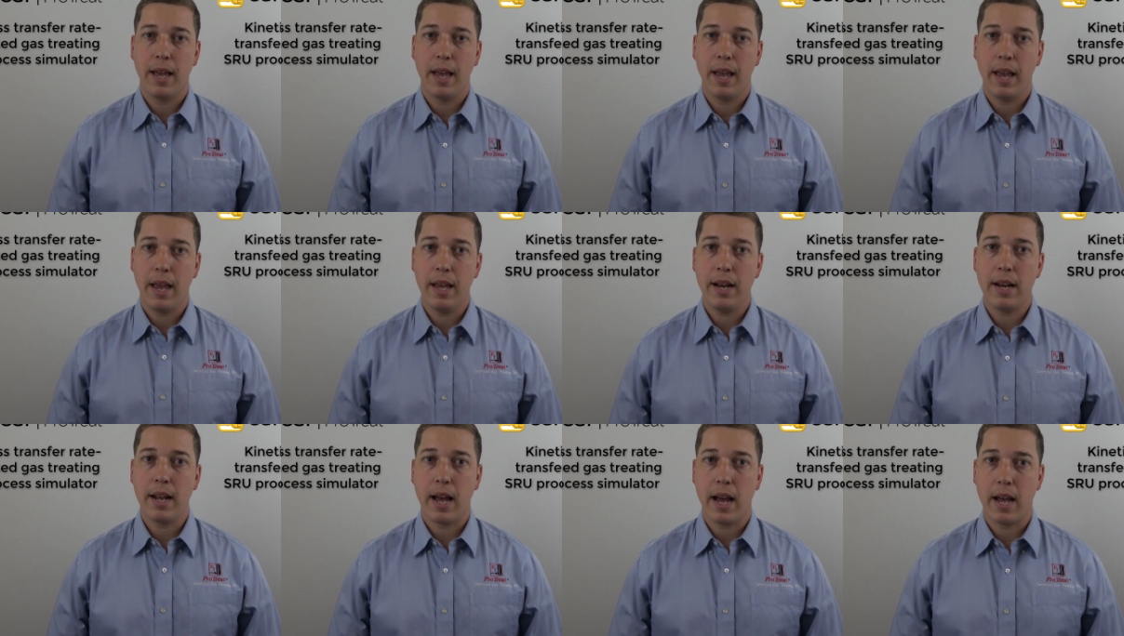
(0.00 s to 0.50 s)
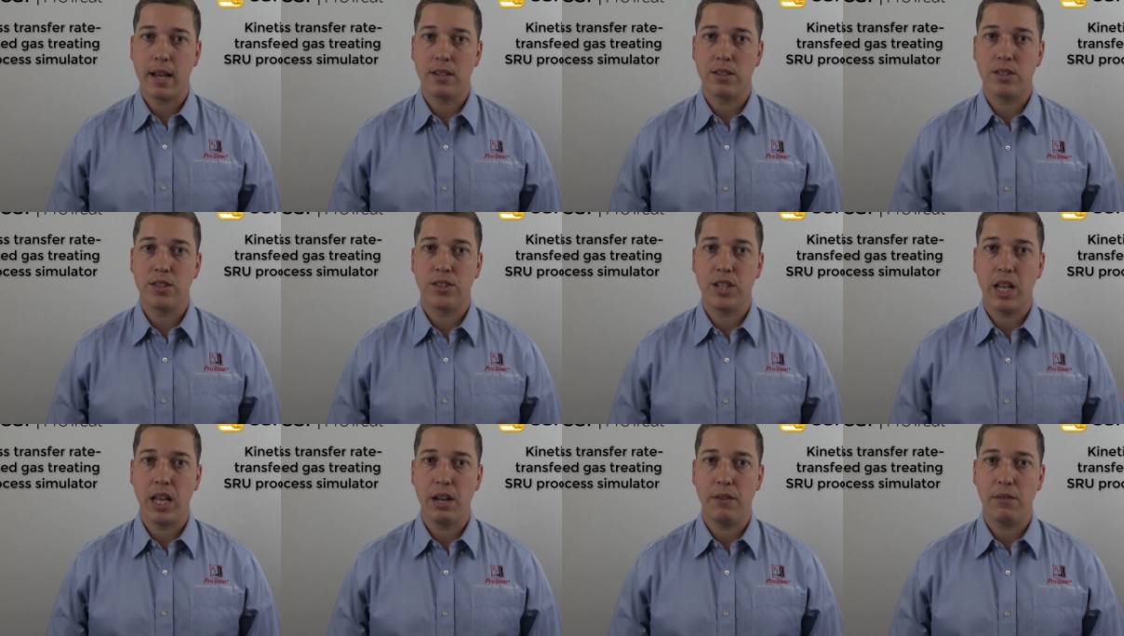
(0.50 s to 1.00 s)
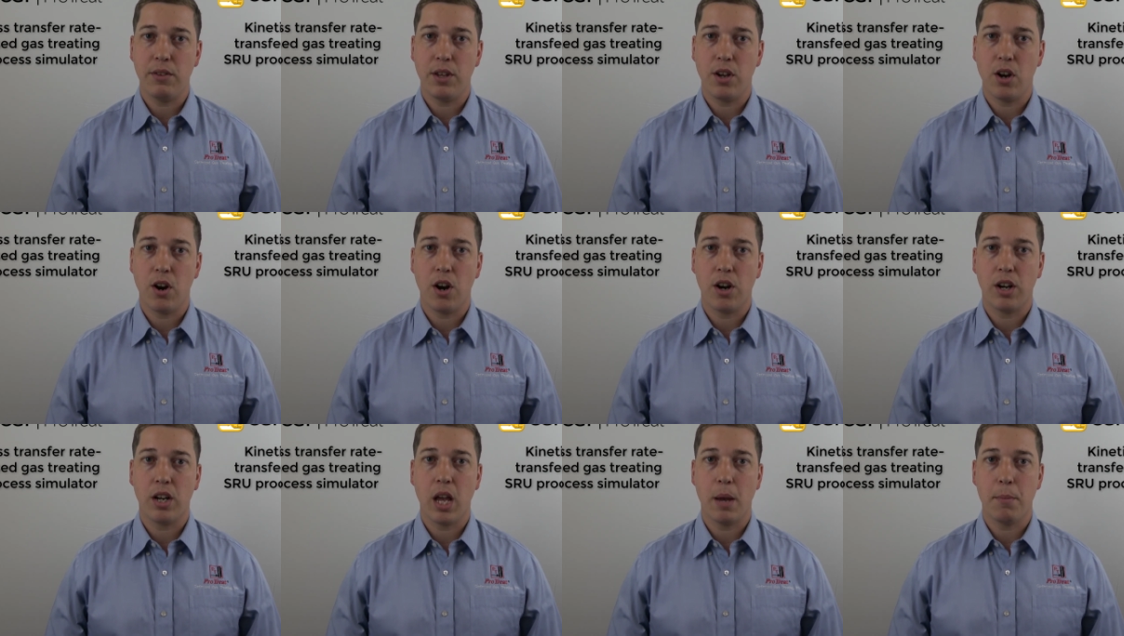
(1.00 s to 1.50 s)
It has
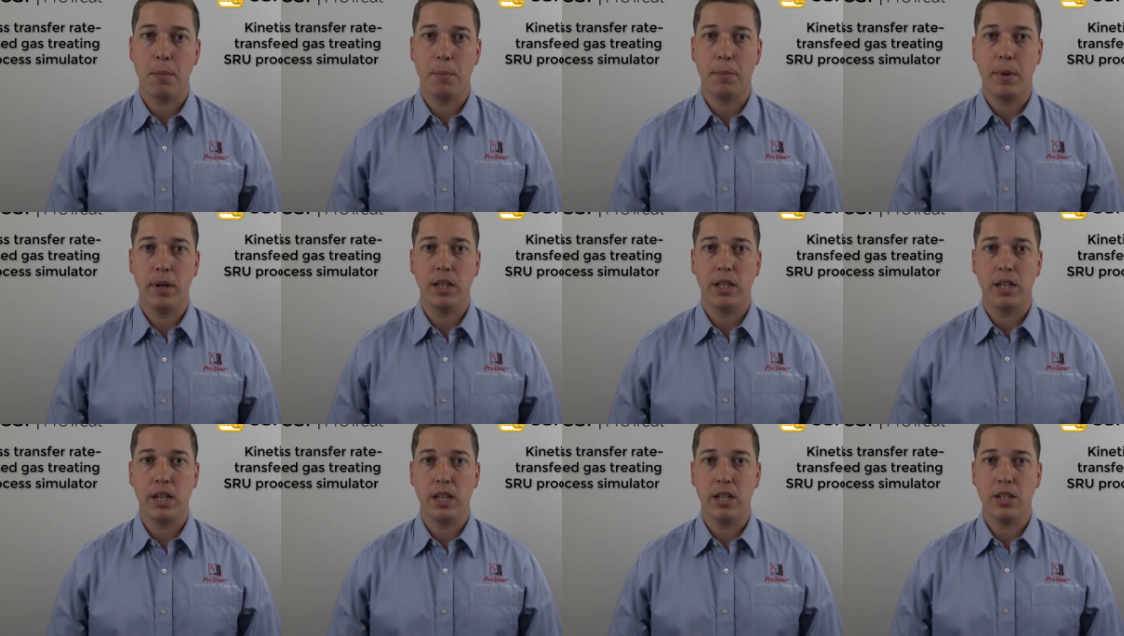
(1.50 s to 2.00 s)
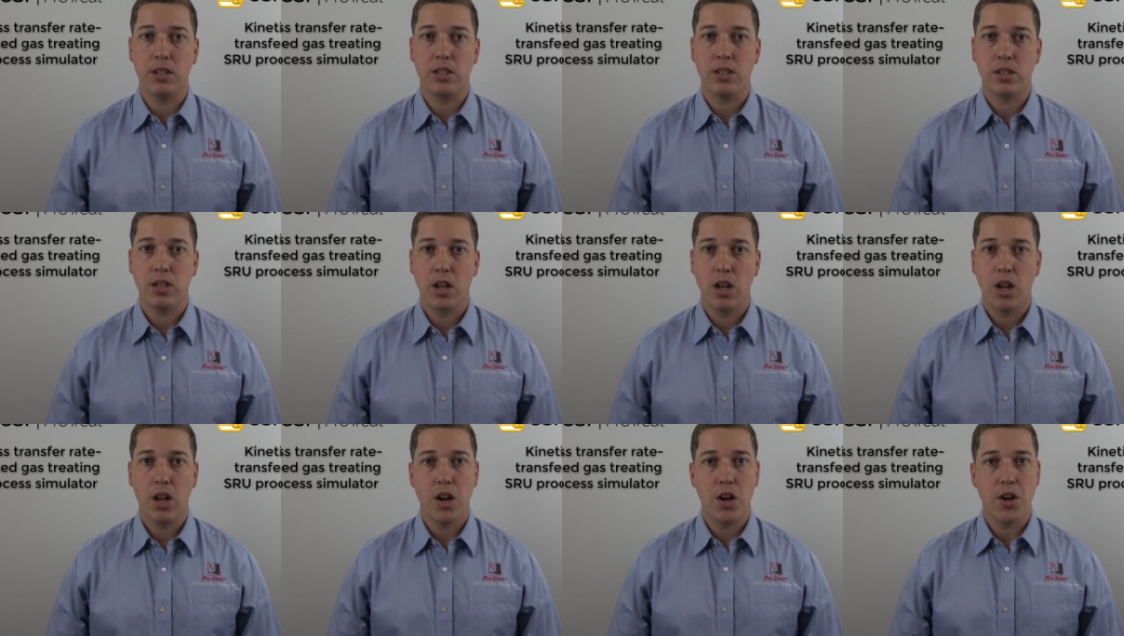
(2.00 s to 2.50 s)
state-of-the-art capabilities